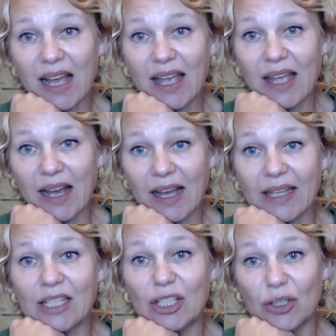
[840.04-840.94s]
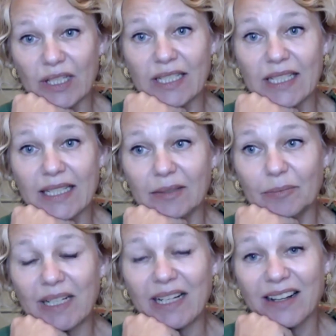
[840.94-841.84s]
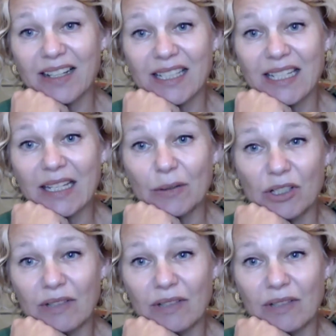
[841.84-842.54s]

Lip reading: I enjoyed it, but I can't say it